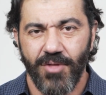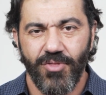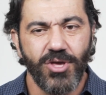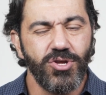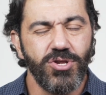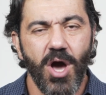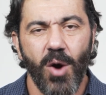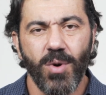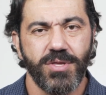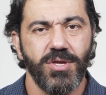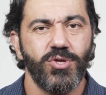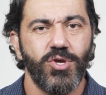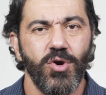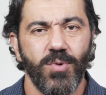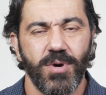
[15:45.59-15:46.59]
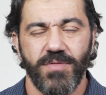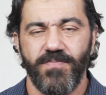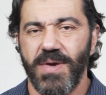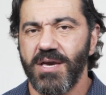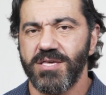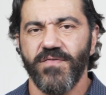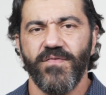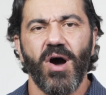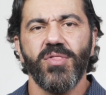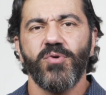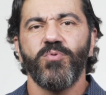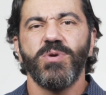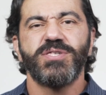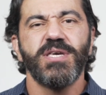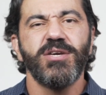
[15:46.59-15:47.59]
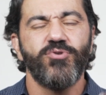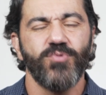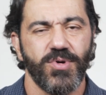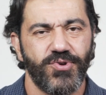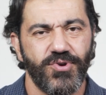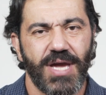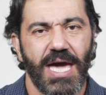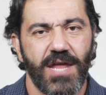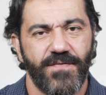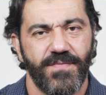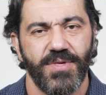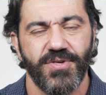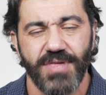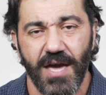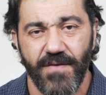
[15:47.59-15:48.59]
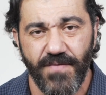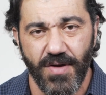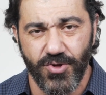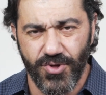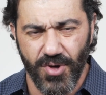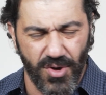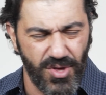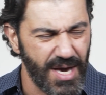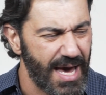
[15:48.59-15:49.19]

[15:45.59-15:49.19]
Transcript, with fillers: then you know what to do with because of all the residuals you're getting from the Seinfeld show.